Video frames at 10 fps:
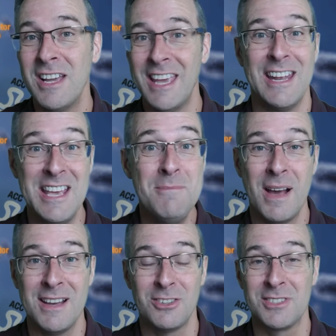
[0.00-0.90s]
get
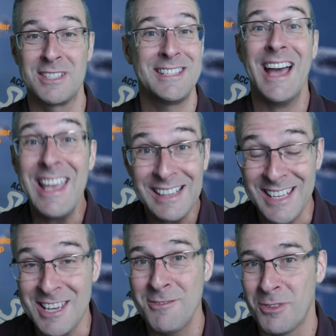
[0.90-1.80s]
emails
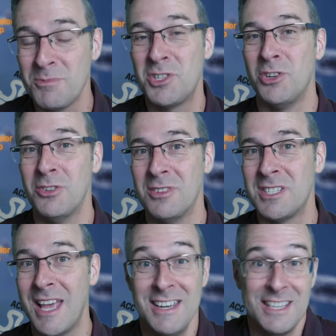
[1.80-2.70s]
daily from students
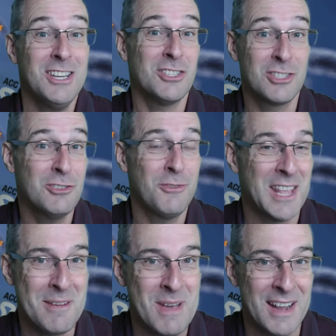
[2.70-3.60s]
and teachers too, for
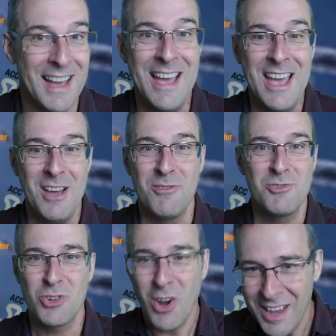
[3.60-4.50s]
that matter,
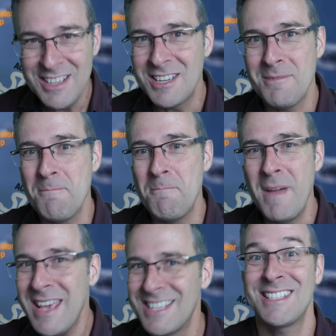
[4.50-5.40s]
trying to
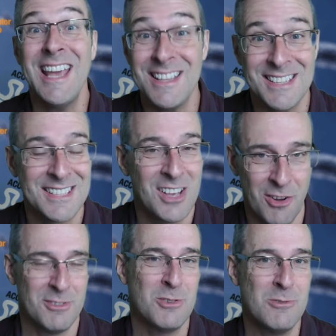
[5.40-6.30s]
make sense
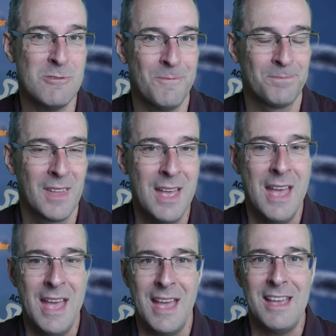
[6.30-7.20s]
of it all.
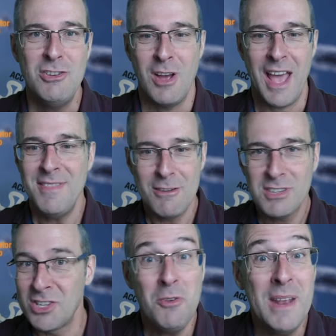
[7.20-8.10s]
And there are
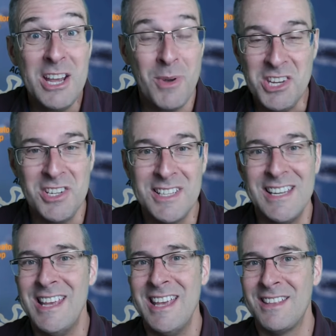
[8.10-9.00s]
so many questions in
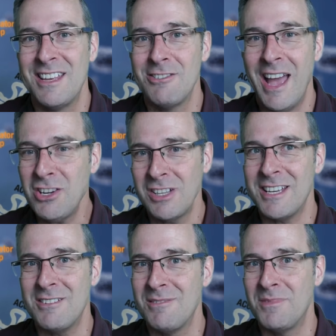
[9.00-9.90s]
here that are
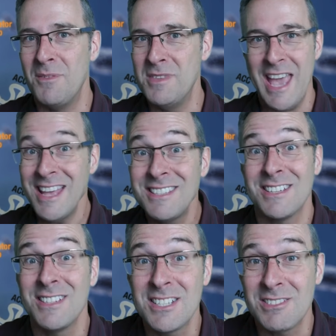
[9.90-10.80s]
actually the
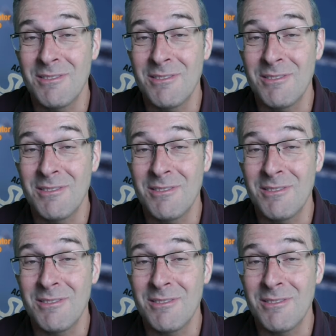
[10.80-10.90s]
answers